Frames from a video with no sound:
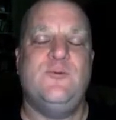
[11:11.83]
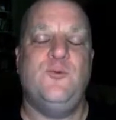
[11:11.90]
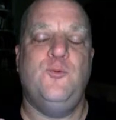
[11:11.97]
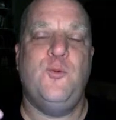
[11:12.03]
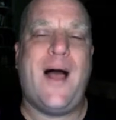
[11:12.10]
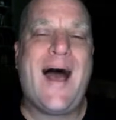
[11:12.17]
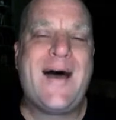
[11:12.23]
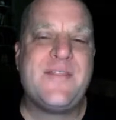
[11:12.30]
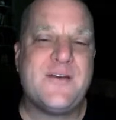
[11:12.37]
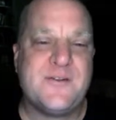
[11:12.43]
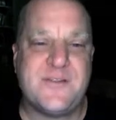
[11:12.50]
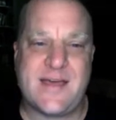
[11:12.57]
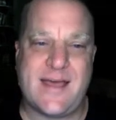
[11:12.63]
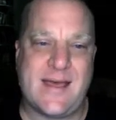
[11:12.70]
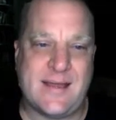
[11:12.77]

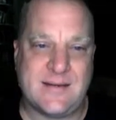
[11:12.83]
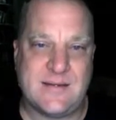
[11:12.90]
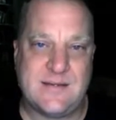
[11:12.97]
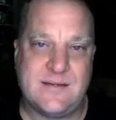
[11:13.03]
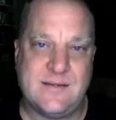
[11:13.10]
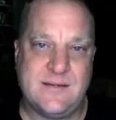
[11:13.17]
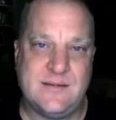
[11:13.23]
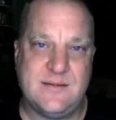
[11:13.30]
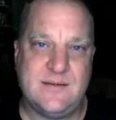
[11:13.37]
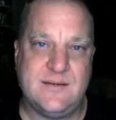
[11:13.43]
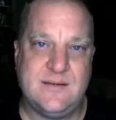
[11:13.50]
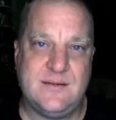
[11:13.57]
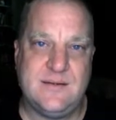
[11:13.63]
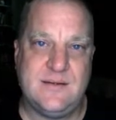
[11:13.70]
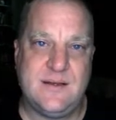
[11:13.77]
rather than
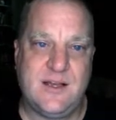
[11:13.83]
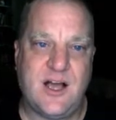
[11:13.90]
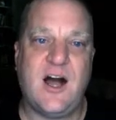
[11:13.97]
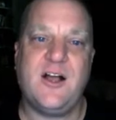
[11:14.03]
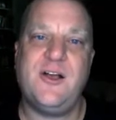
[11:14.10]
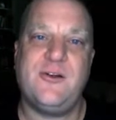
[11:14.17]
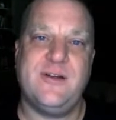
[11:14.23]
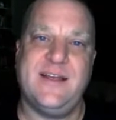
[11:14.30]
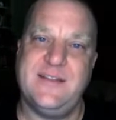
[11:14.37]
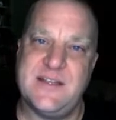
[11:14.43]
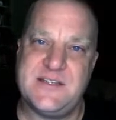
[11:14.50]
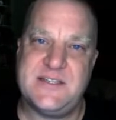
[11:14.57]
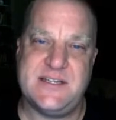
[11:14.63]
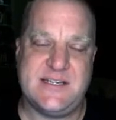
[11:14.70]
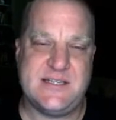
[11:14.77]
conquering
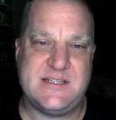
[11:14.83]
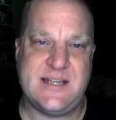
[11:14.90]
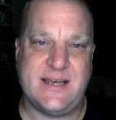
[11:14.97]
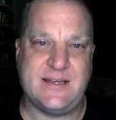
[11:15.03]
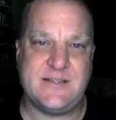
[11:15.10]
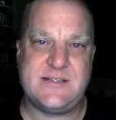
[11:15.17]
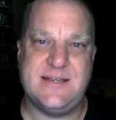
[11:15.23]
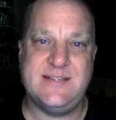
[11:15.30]
the city-states.